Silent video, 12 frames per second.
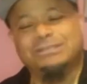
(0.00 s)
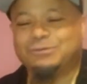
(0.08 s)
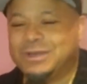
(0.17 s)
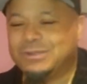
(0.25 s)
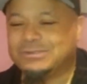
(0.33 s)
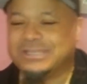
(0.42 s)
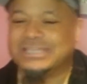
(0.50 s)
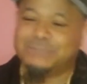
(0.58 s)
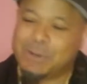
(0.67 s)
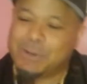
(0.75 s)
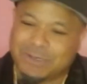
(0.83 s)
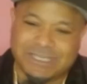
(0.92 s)
radio station,
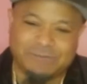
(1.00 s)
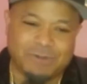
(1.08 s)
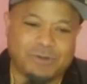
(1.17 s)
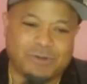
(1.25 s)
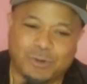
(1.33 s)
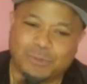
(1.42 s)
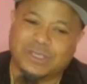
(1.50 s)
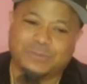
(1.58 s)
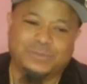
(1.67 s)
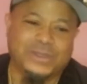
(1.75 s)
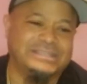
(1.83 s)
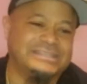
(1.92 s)
remember the Z-Rock Crew, took
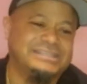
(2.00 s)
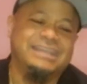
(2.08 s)
pictures,